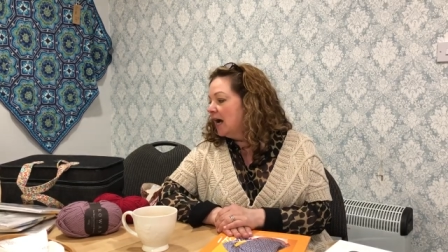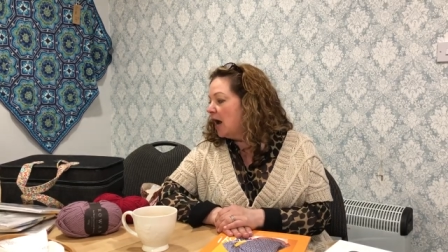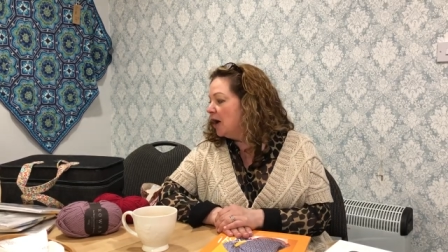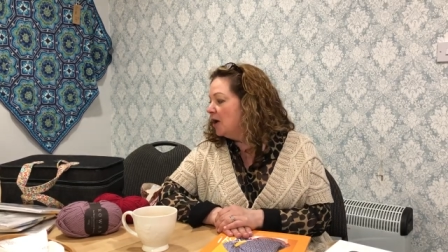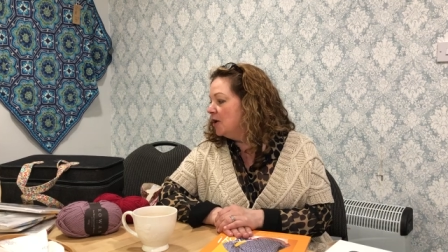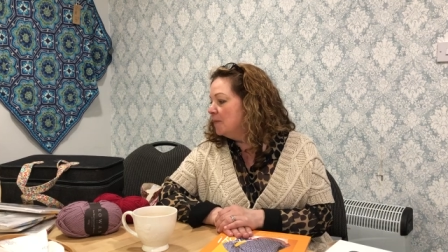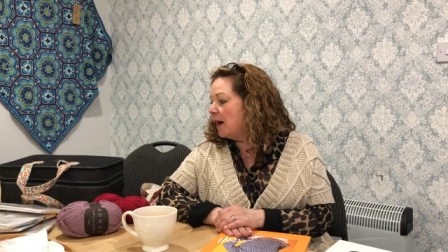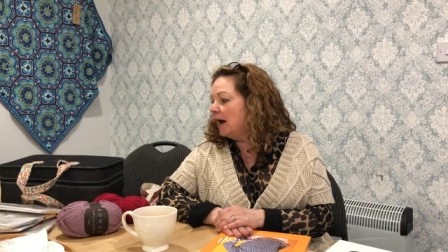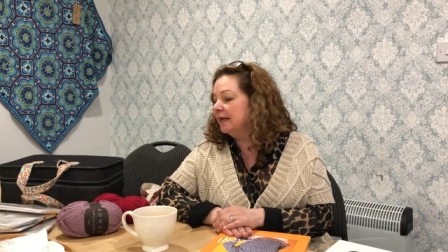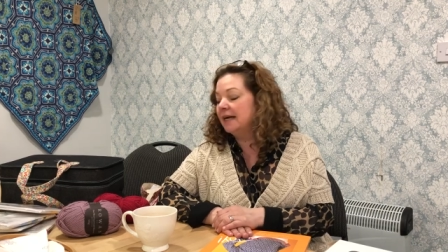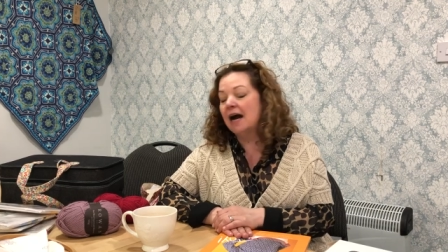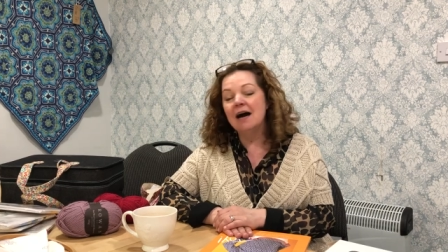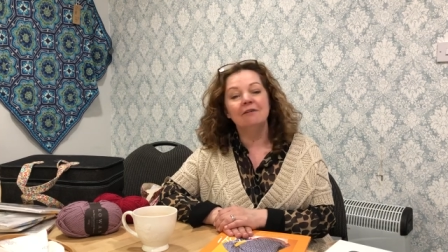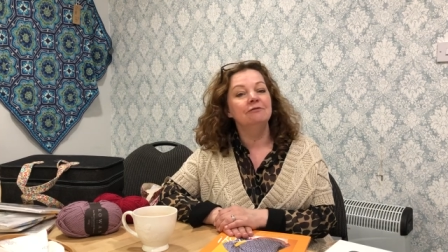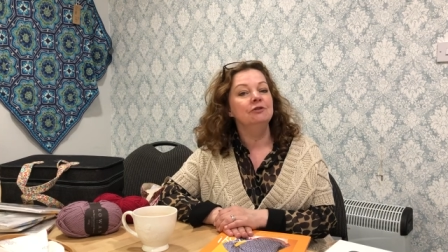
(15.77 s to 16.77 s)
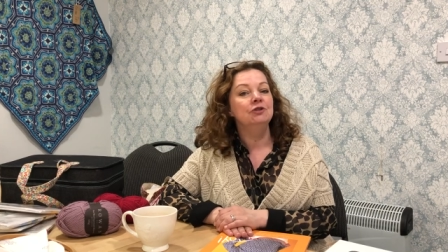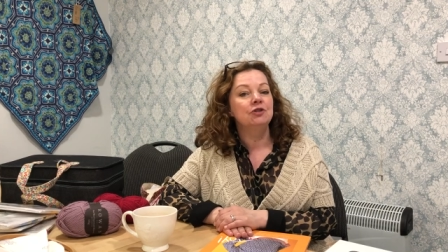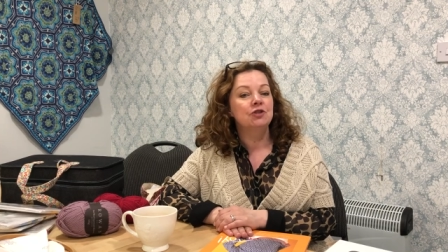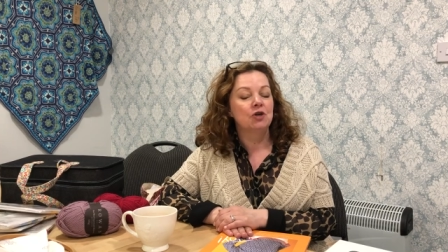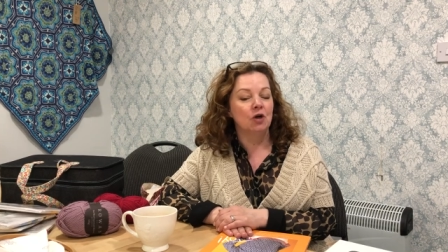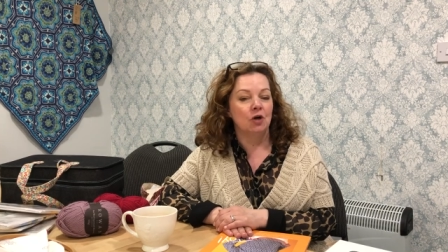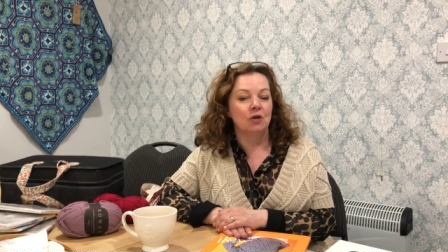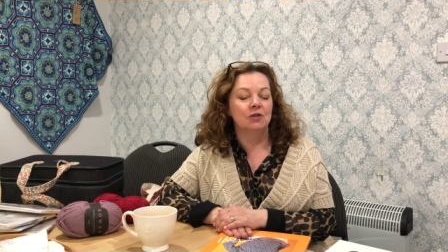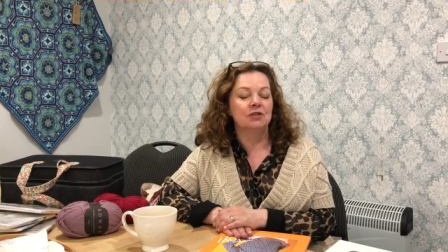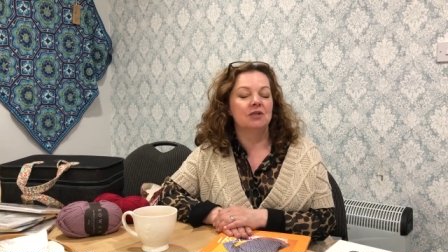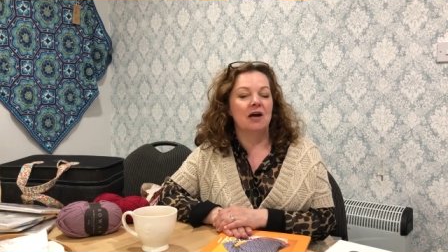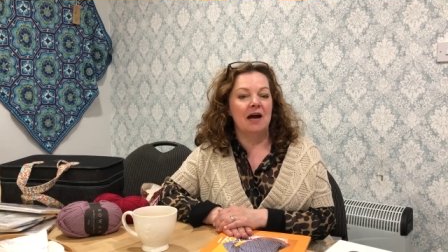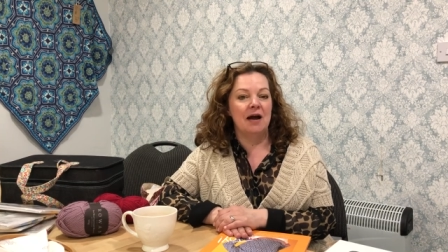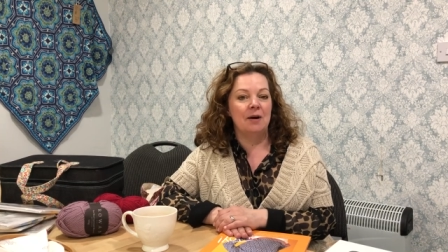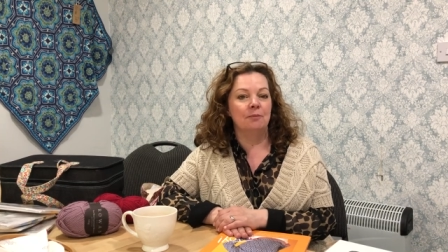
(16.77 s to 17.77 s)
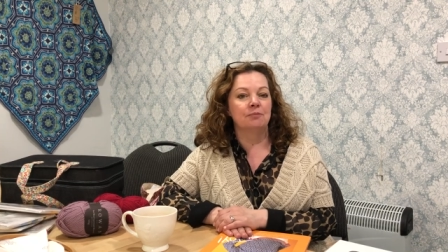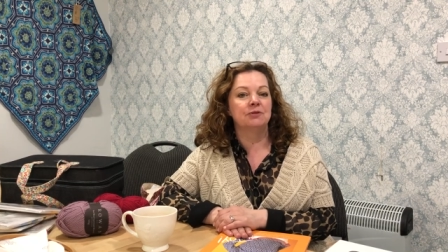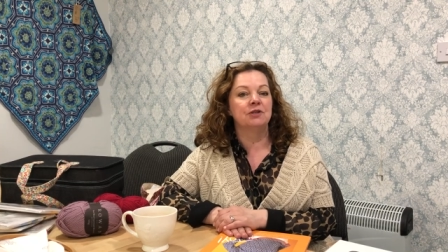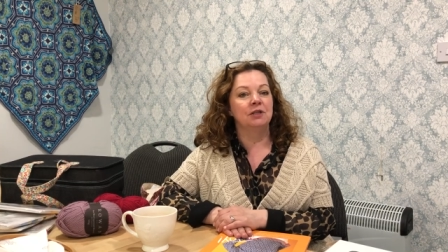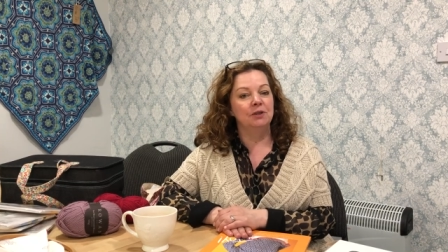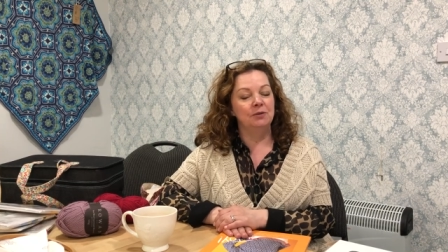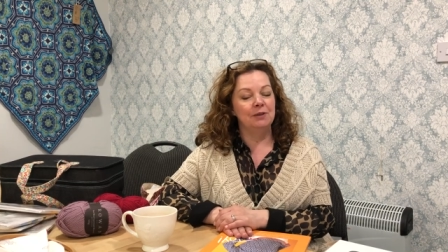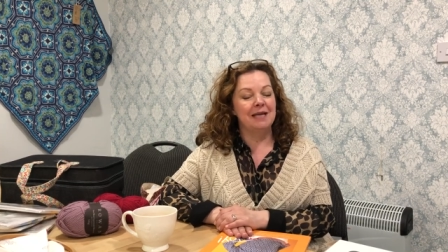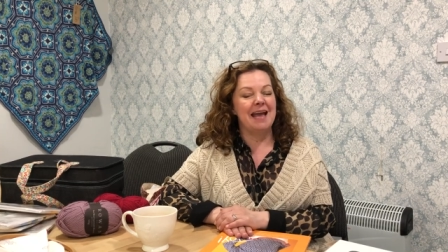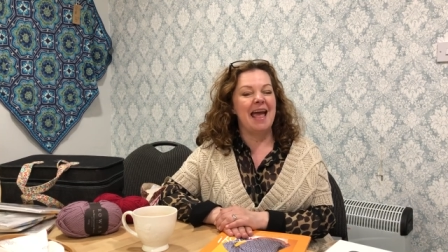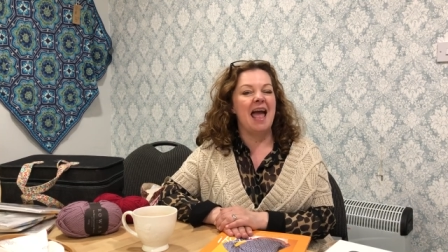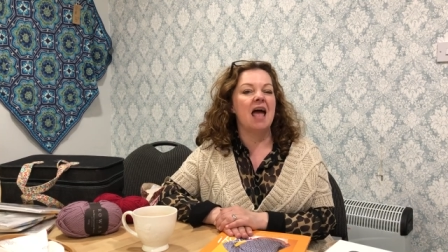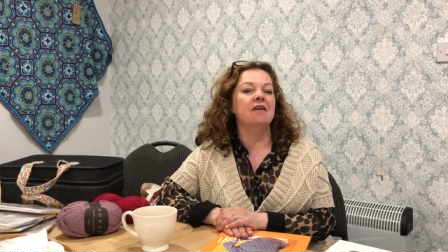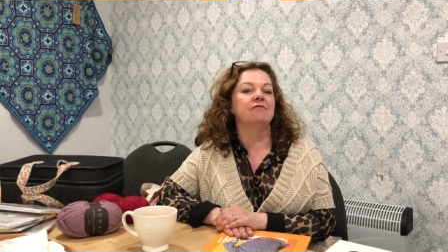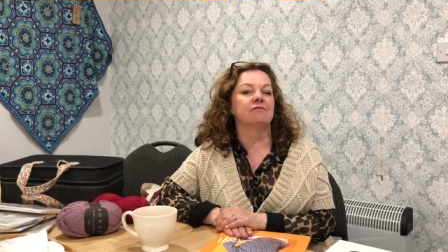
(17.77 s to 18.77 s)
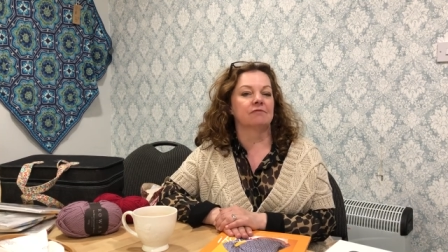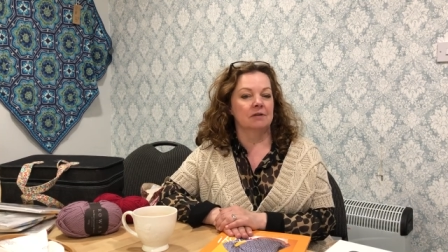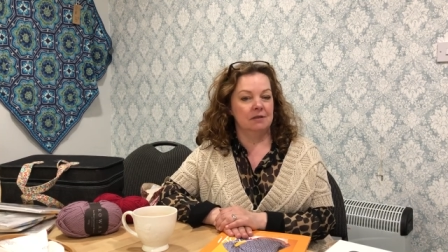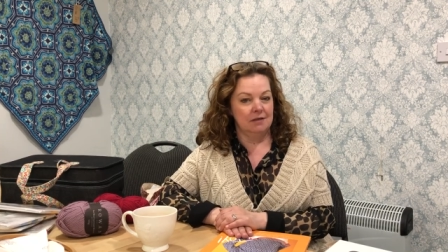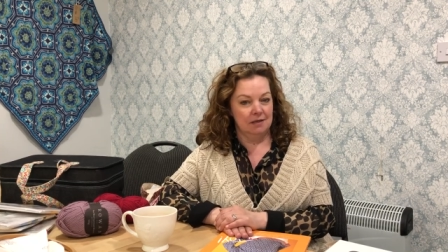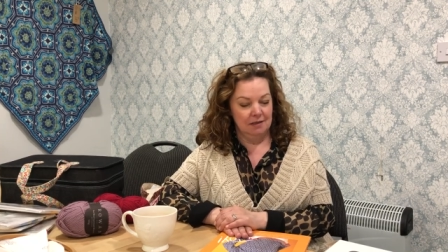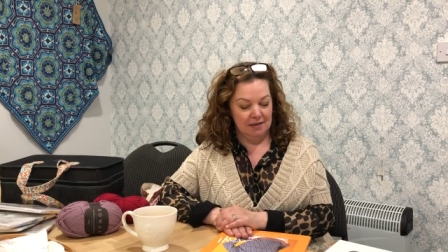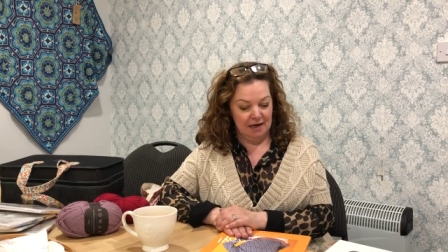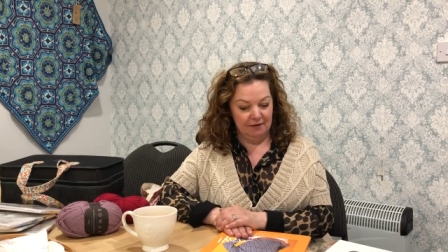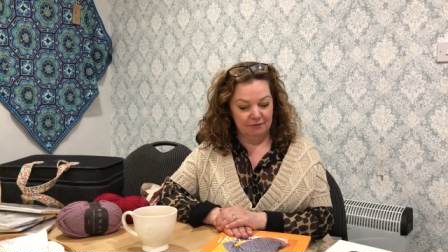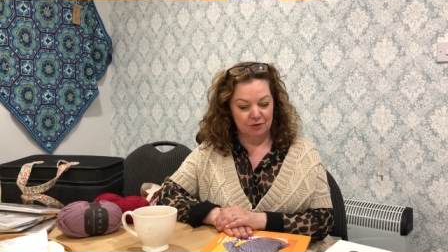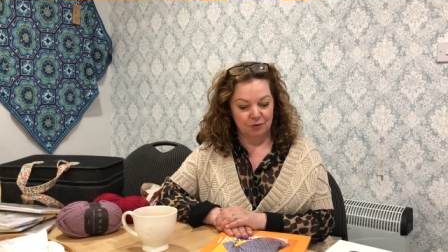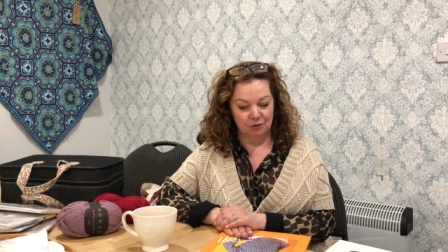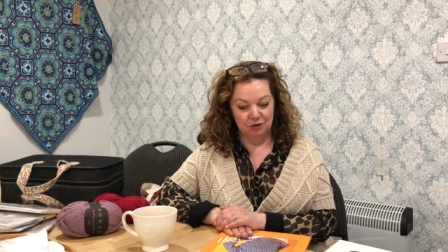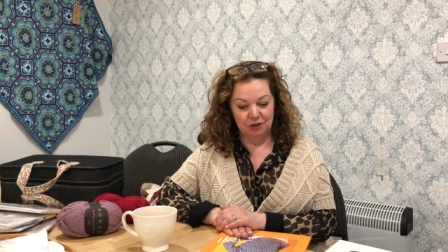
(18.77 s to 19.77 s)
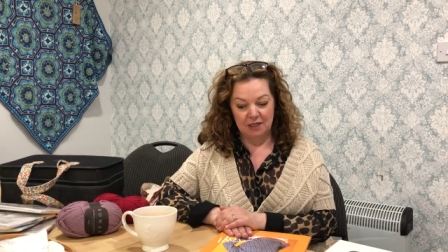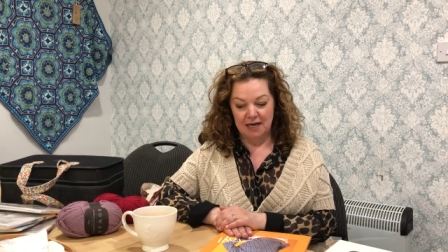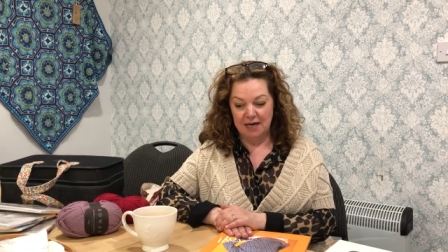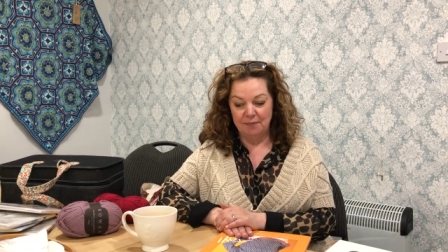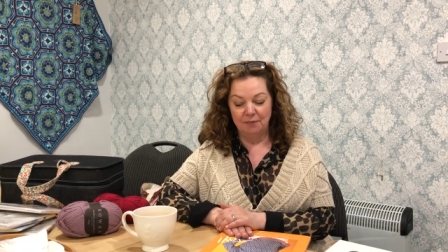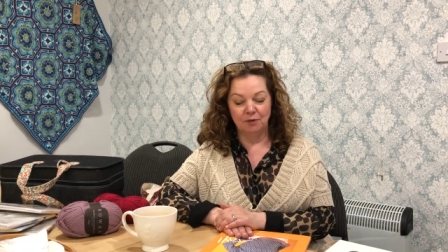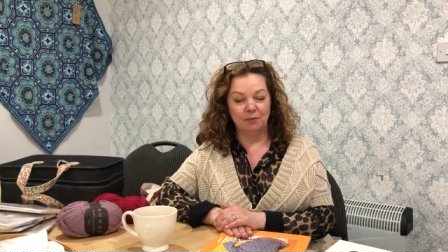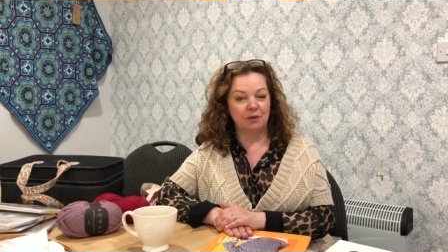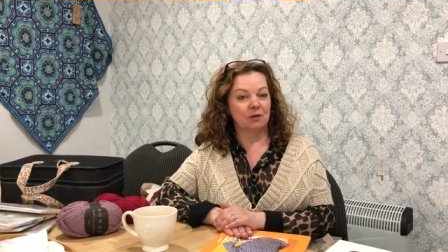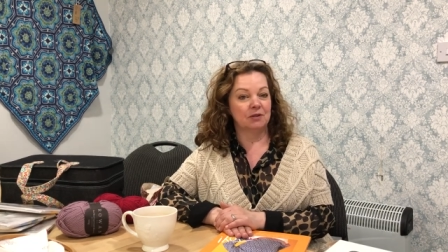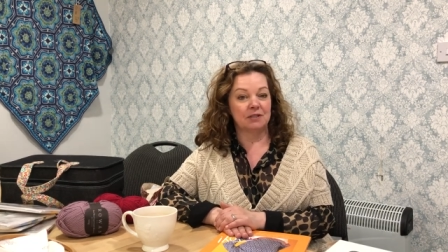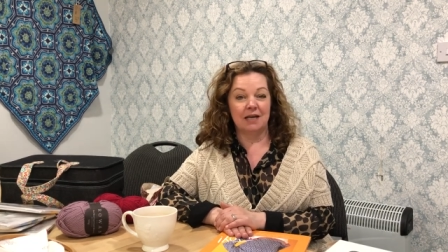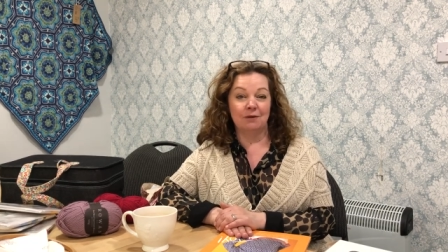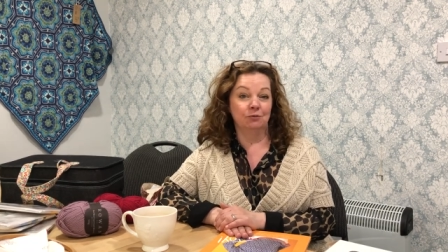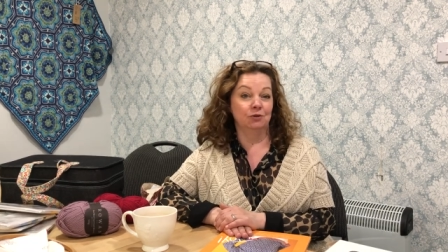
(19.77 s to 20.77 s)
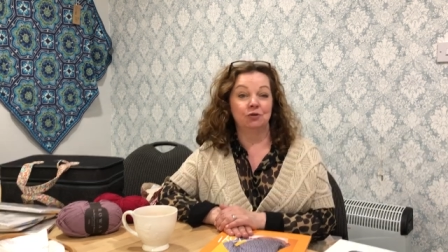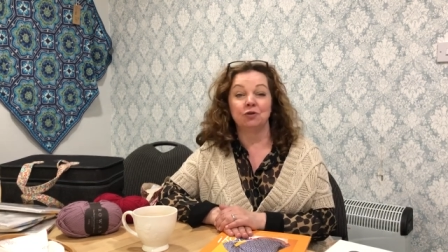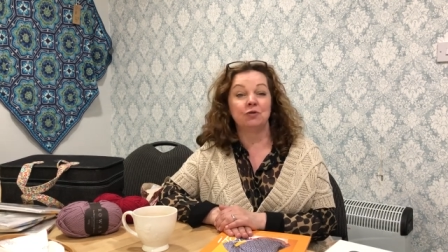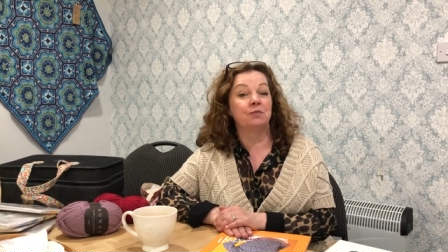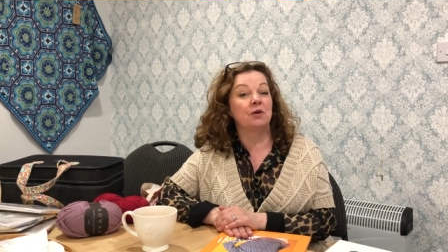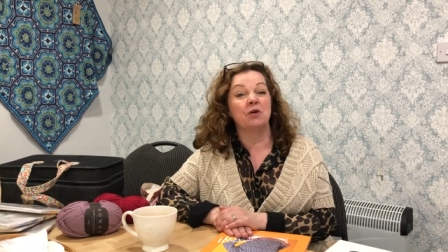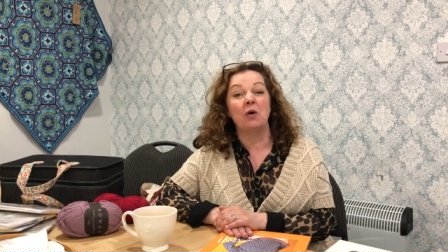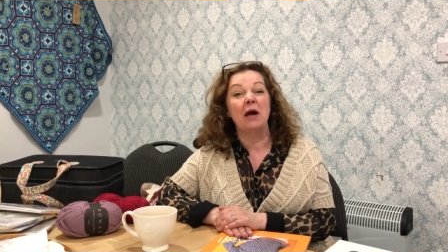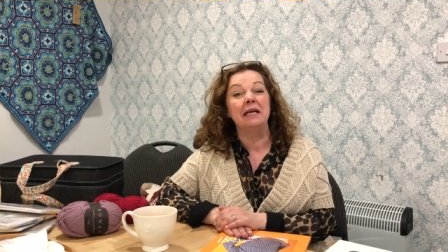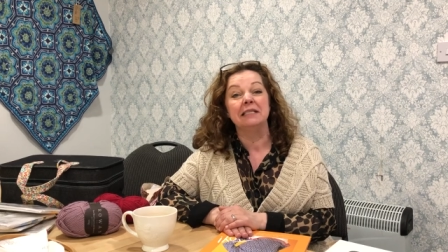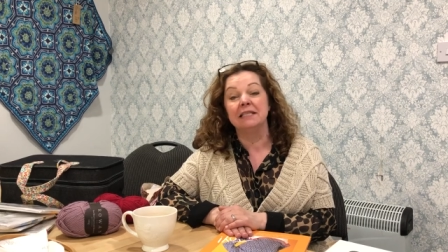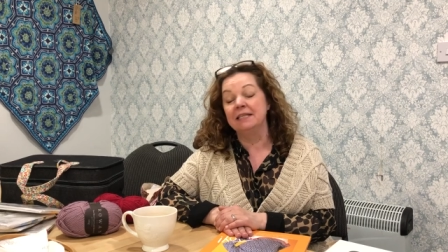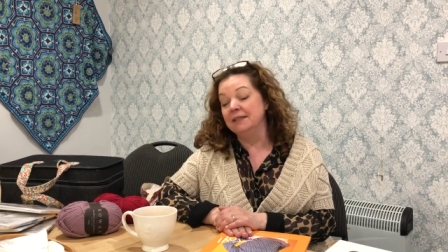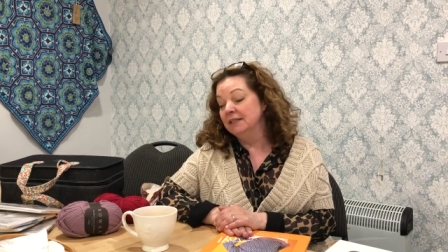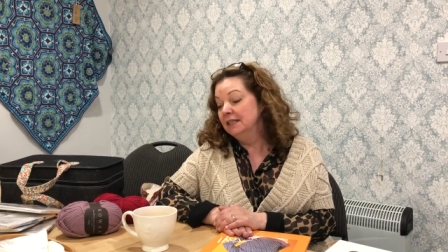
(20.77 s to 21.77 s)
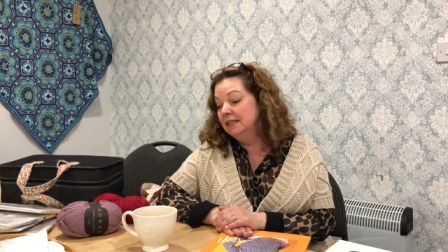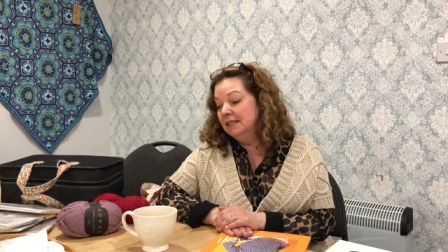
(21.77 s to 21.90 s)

Um, I haven't got absolutely everything that I've touched in April because that would just be crazy.